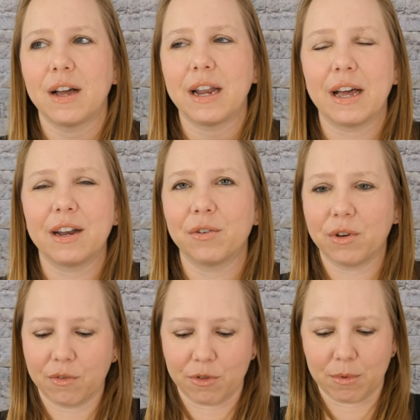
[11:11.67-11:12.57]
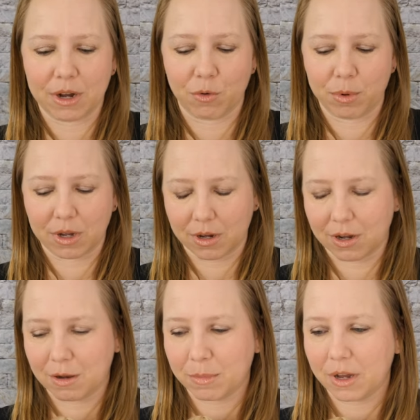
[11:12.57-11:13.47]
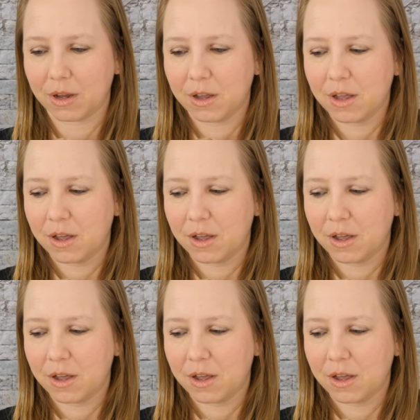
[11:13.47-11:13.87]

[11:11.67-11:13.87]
I don't know if the mic will pick it up, but